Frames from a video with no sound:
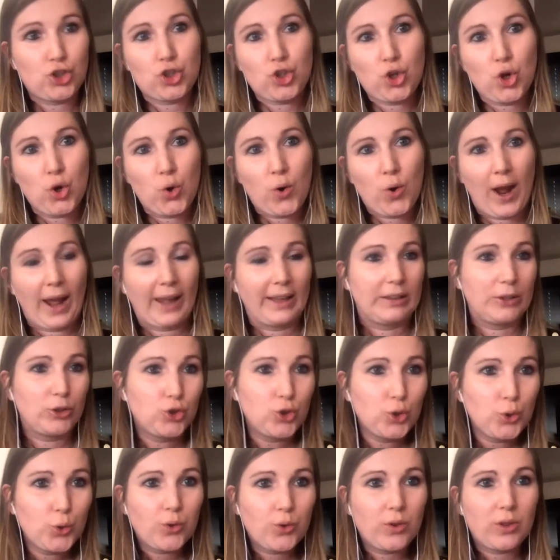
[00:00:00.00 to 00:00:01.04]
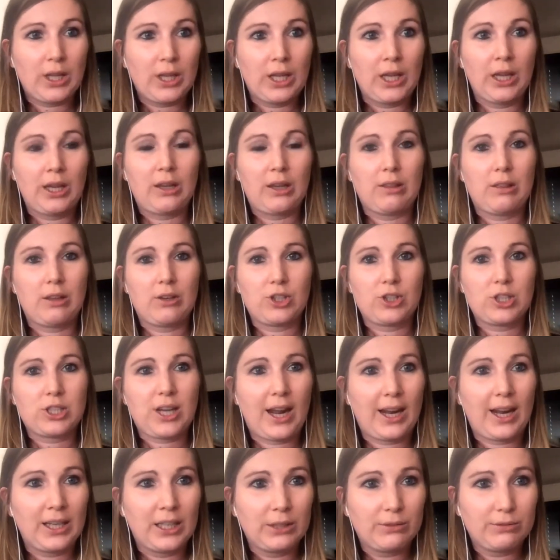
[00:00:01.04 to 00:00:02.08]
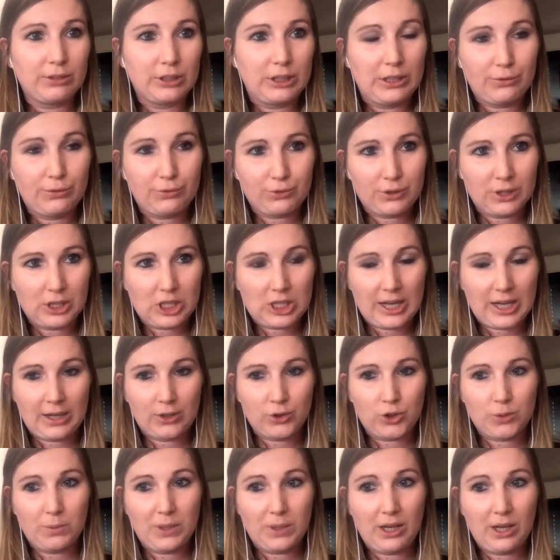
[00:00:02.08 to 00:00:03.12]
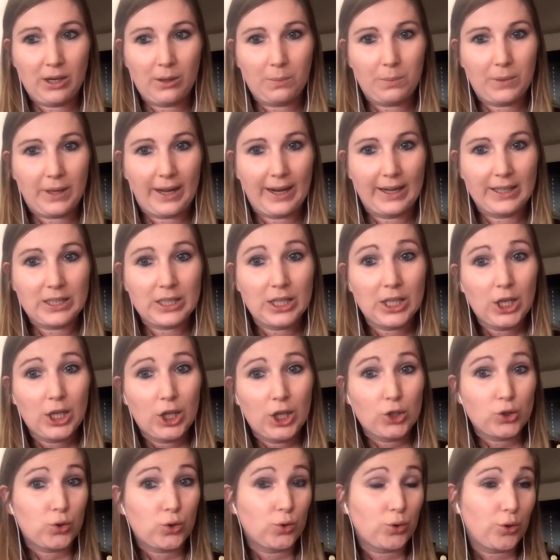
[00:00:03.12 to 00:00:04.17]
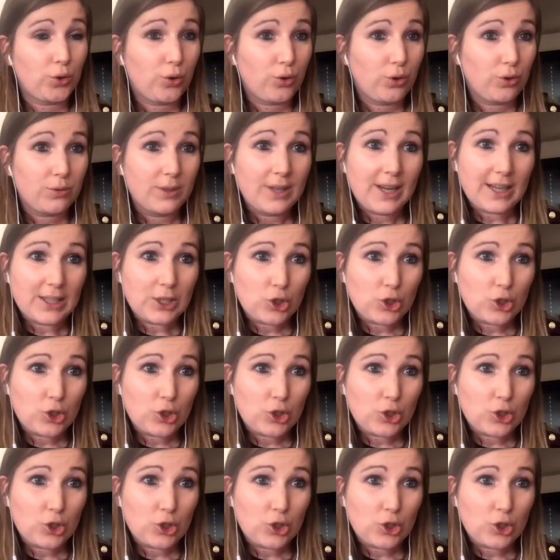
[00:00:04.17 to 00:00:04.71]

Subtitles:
So I do think there's kind of a different standard being applied to North Korea.